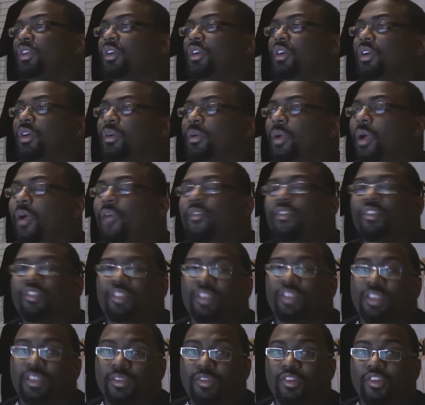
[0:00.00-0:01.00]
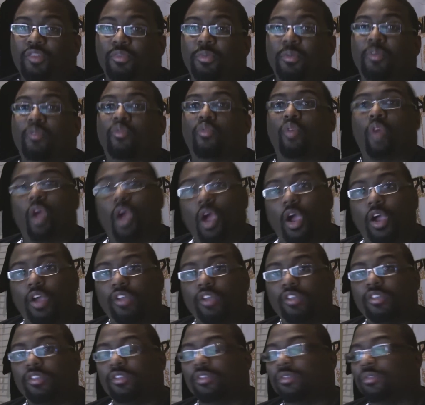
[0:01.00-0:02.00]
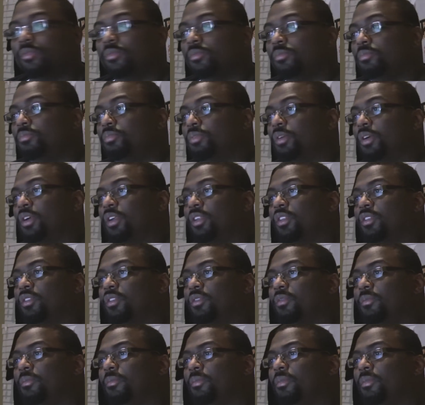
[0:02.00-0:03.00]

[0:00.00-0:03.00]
obviously he'd just been rocked, but